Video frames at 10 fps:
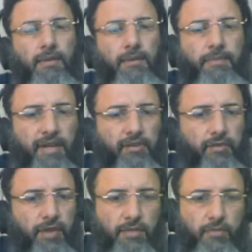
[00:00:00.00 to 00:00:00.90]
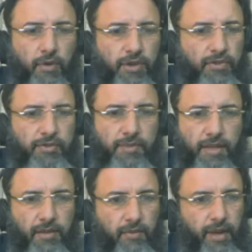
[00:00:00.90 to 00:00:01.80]
place where the poetry is
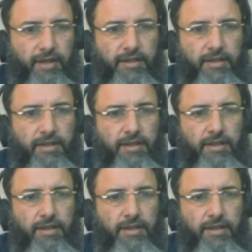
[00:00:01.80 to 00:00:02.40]
being read,